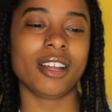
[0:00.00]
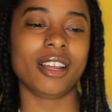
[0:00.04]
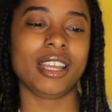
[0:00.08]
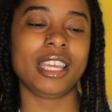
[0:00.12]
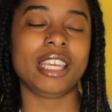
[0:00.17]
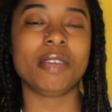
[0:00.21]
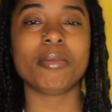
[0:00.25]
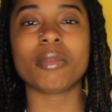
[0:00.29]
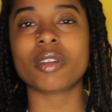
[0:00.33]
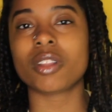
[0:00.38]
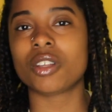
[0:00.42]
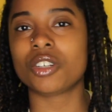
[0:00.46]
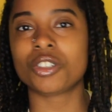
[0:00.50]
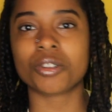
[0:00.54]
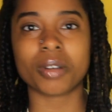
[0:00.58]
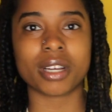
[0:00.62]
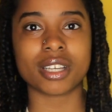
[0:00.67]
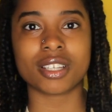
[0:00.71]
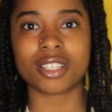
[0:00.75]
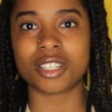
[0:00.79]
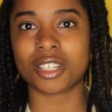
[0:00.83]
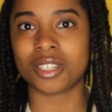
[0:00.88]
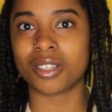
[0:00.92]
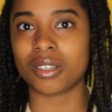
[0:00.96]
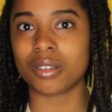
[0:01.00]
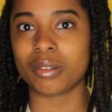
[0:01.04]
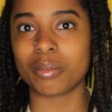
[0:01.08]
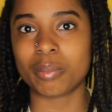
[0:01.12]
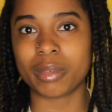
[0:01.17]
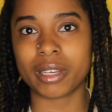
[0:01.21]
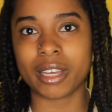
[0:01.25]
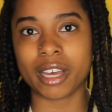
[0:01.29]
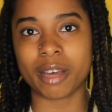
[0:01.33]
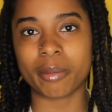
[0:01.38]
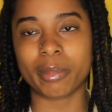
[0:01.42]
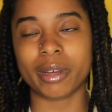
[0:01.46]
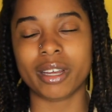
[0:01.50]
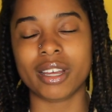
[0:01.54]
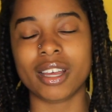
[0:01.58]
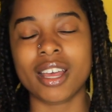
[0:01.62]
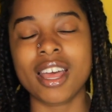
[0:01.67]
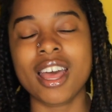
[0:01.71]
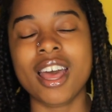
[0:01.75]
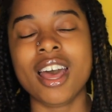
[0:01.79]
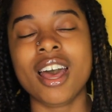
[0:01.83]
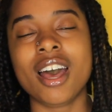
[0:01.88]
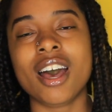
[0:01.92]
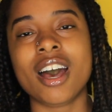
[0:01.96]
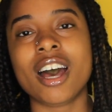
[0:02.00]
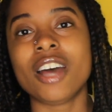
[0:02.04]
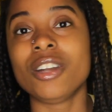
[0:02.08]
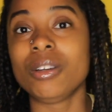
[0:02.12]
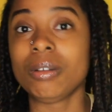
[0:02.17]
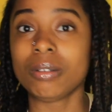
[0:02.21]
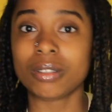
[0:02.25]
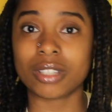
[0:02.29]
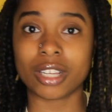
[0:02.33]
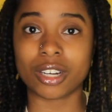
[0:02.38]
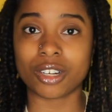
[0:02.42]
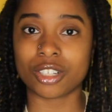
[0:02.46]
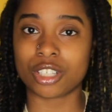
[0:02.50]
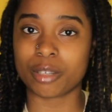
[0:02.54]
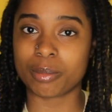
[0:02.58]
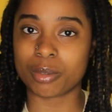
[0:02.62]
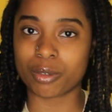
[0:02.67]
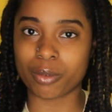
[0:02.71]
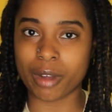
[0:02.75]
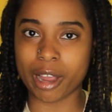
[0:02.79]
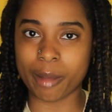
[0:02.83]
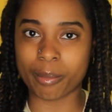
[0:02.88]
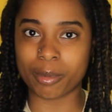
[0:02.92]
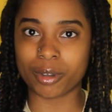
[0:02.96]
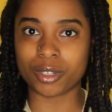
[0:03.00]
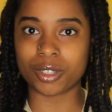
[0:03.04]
email address to become a newsletter subscriber.